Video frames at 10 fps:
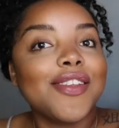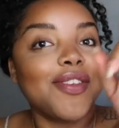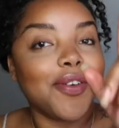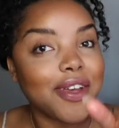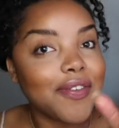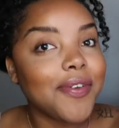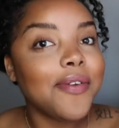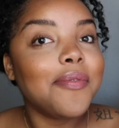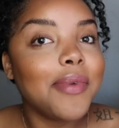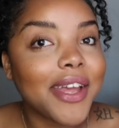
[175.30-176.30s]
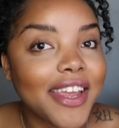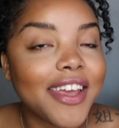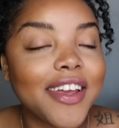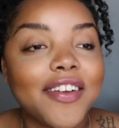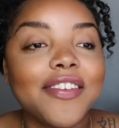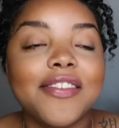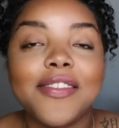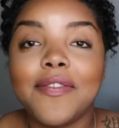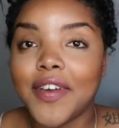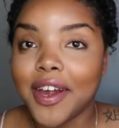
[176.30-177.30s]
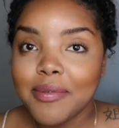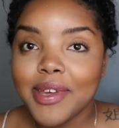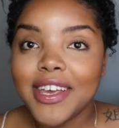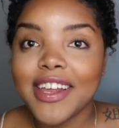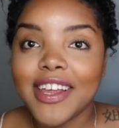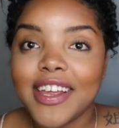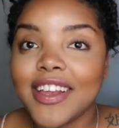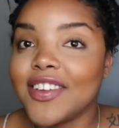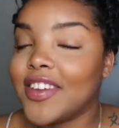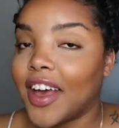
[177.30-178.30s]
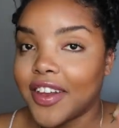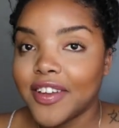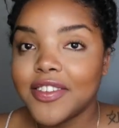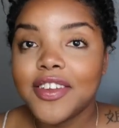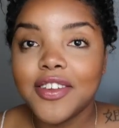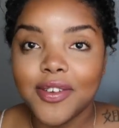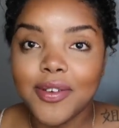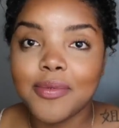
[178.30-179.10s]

So if you've been here since the very beginning, shout out to you.